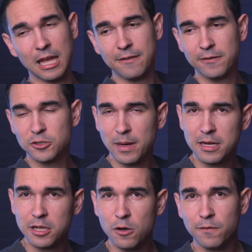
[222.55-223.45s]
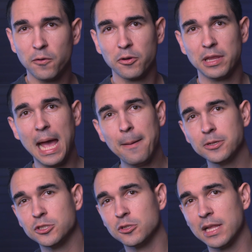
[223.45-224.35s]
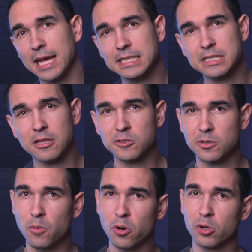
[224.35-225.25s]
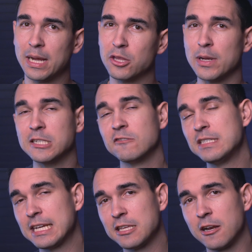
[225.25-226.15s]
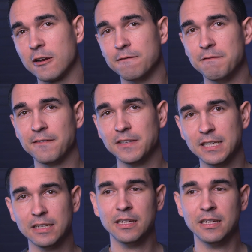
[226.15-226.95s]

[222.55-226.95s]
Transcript: and if you're trying to go for the Aputure lights, those are more around the range of six hundred fifty.